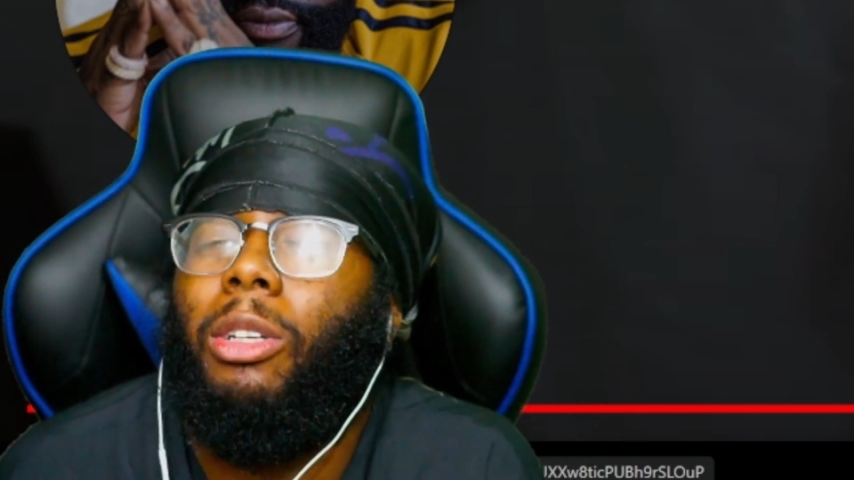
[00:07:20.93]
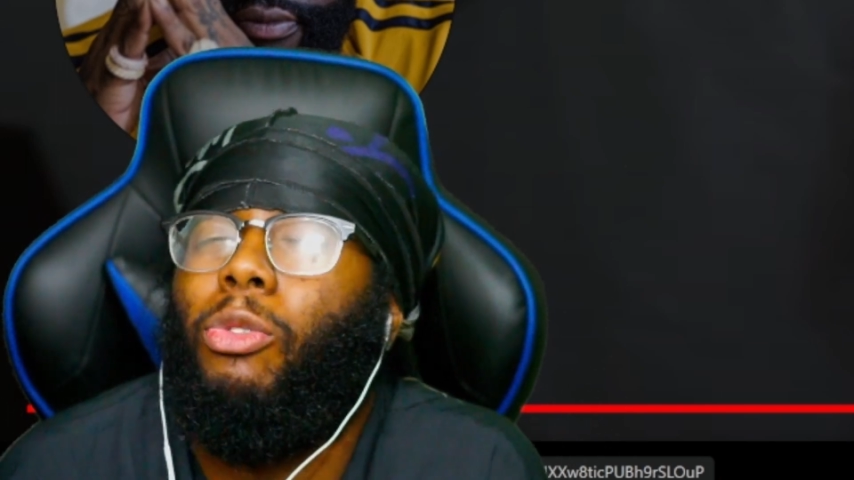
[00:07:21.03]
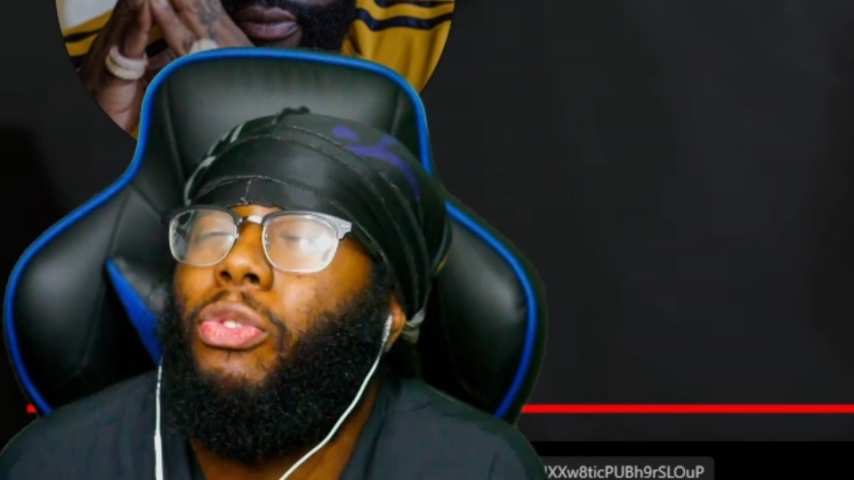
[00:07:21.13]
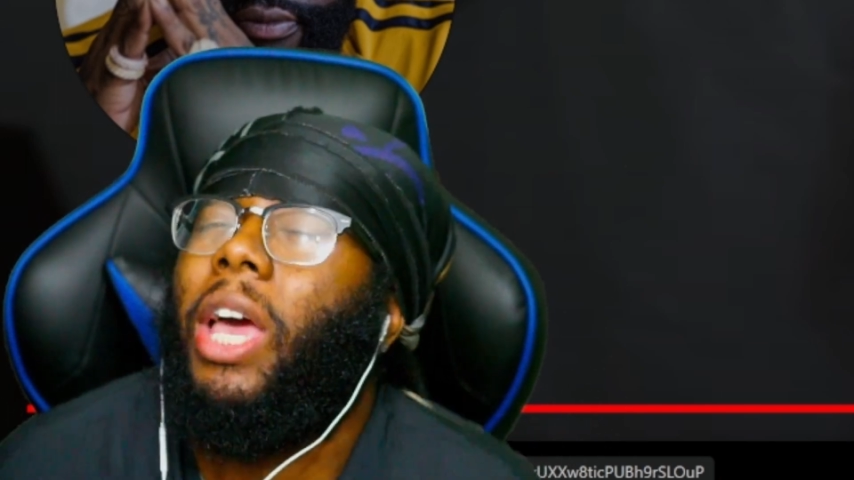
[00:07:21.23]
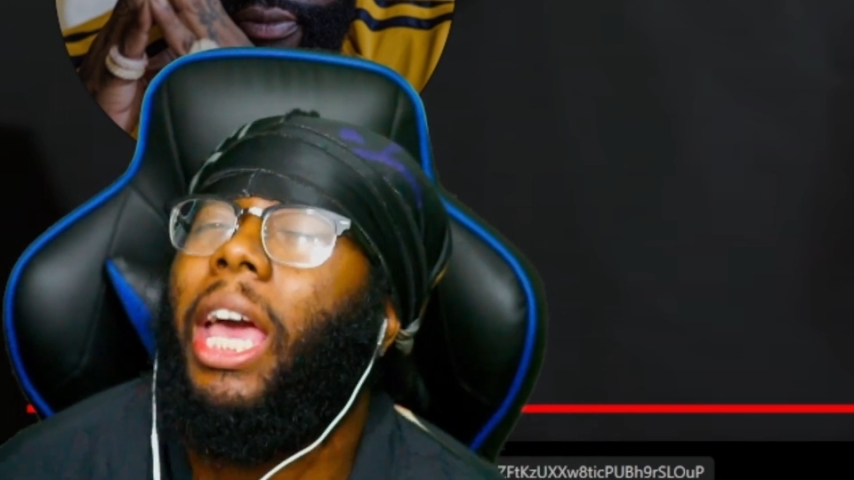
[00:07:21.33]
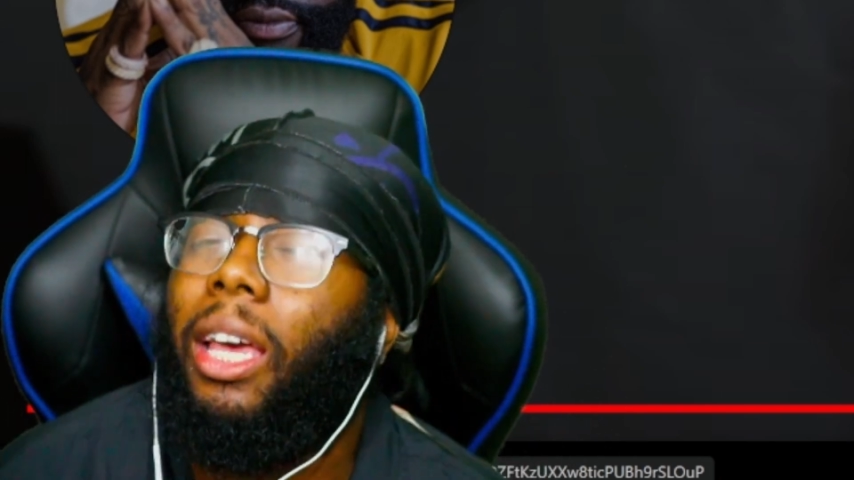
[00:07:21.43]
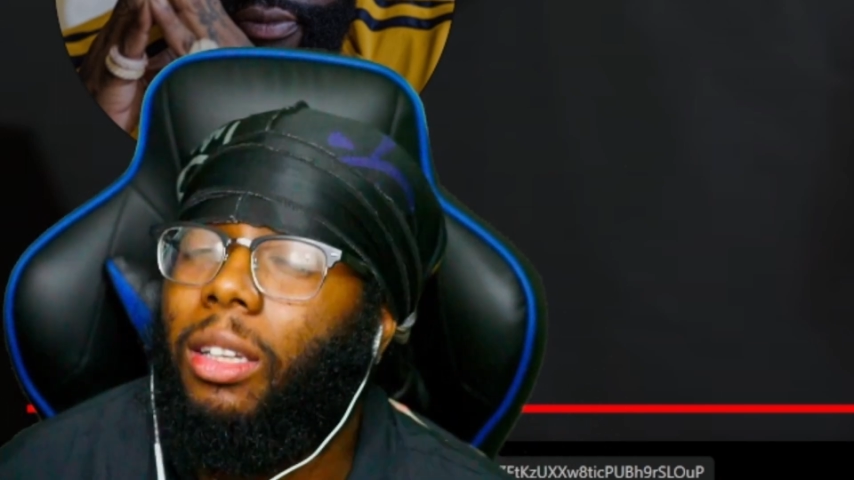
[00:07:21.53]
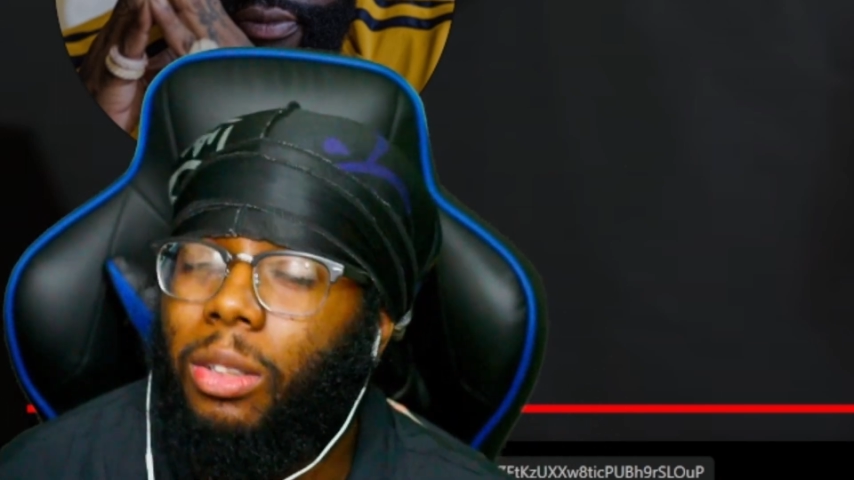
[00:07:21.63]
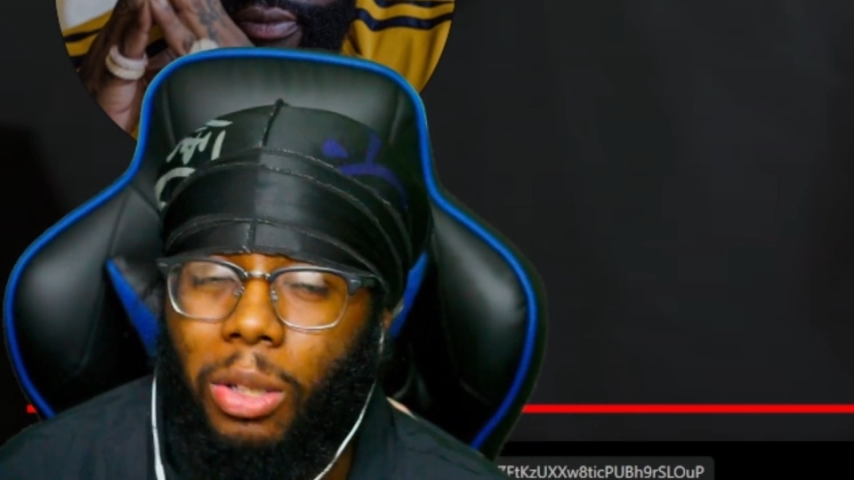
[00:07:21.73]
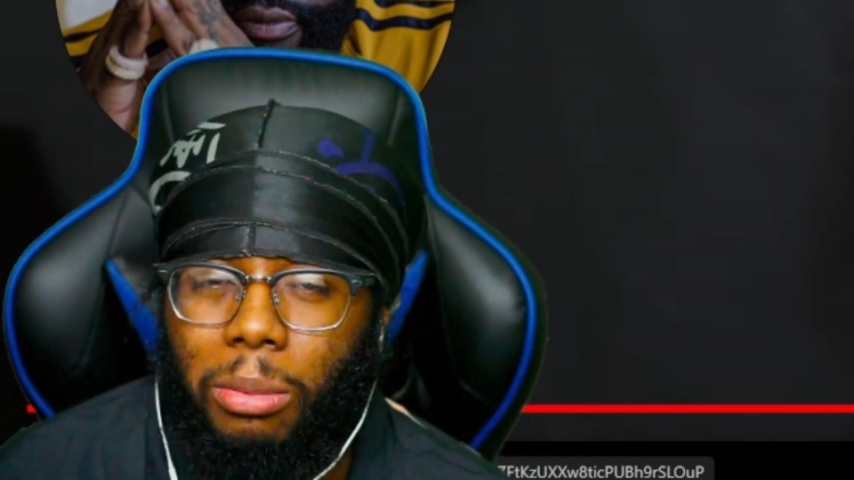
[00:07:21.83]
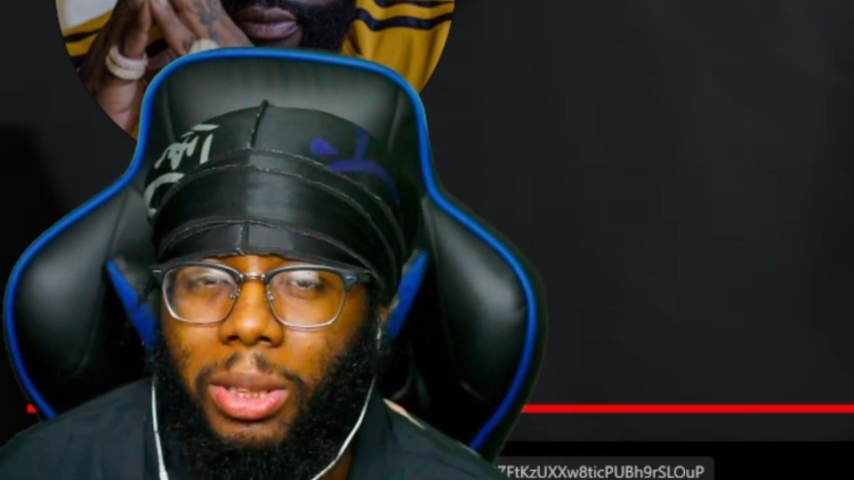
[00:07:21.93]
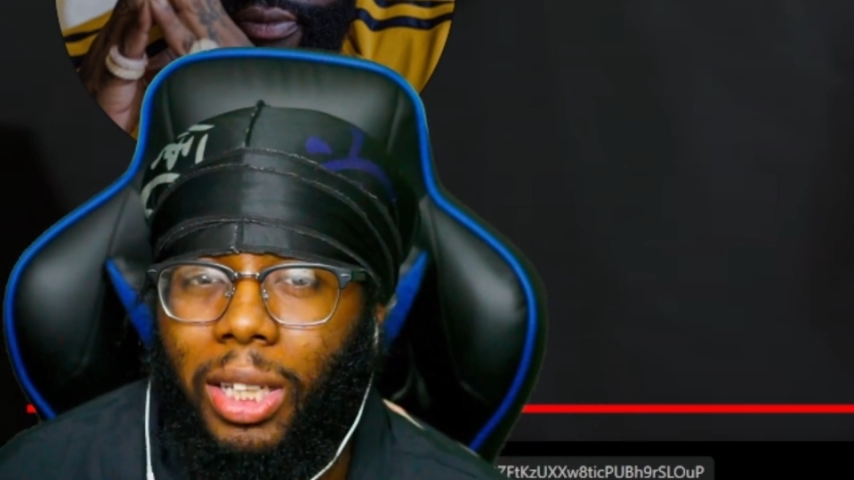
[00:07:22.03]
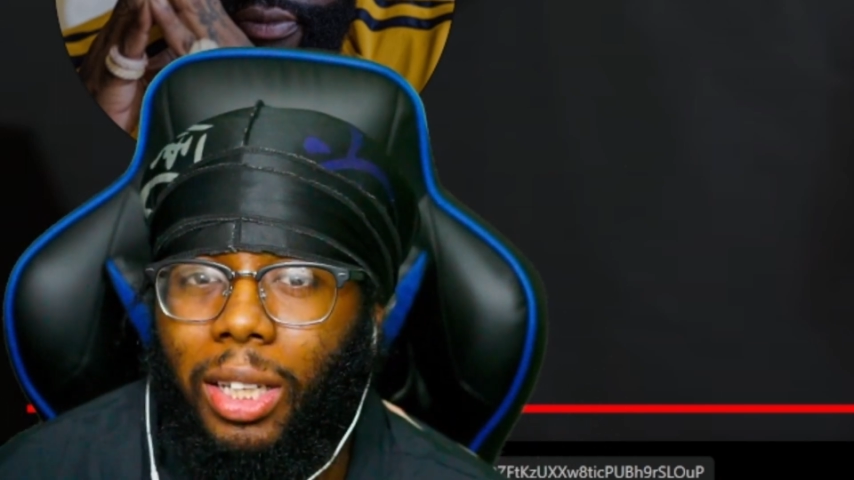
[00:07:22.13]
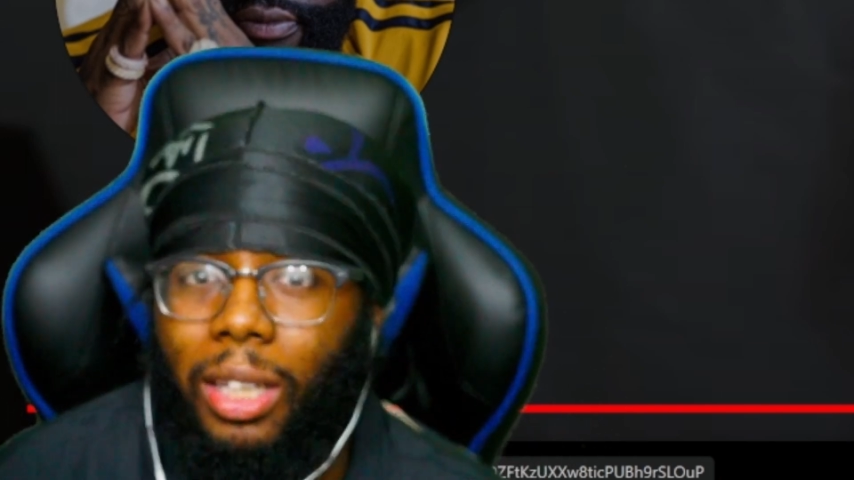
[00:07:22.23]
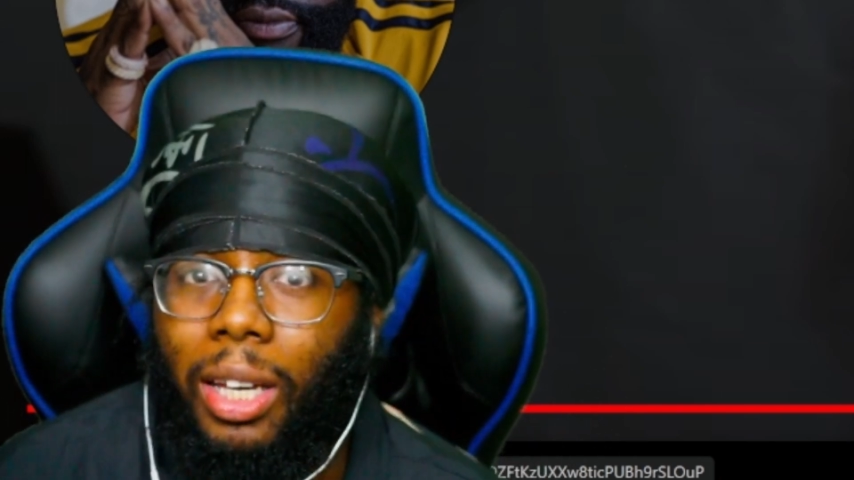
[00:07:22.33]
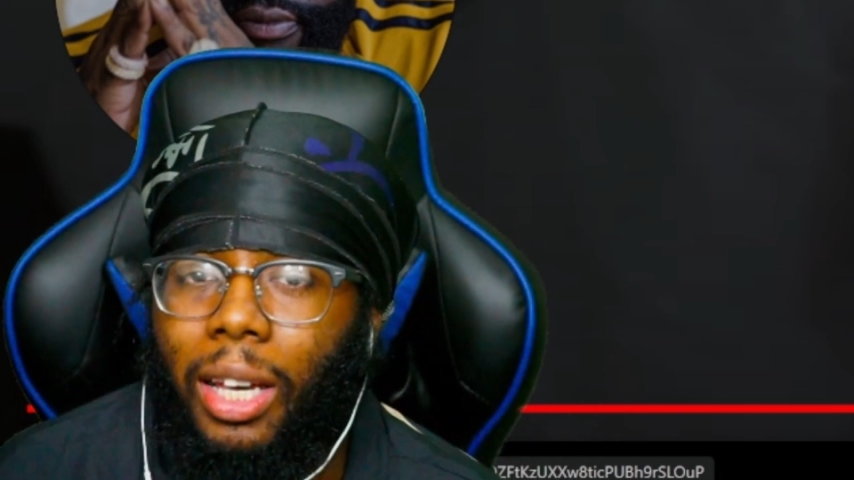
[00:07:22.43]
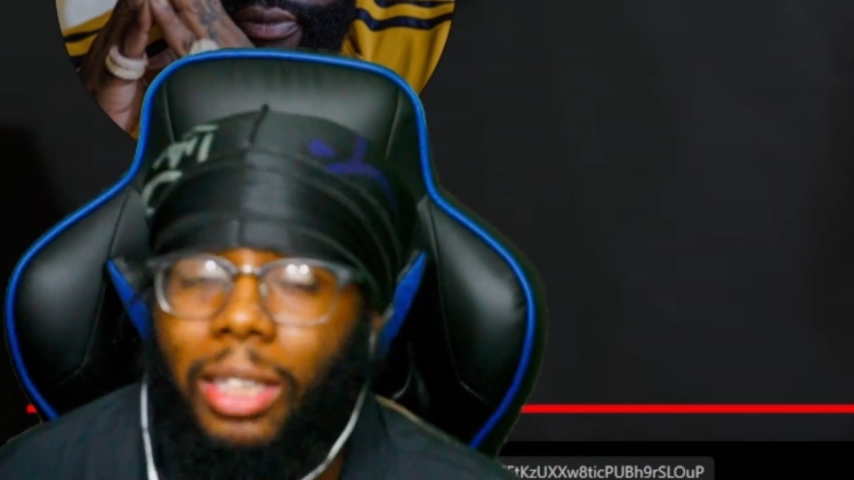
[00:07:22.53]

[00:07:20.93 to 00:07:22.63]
you fat. You know what I'm saying?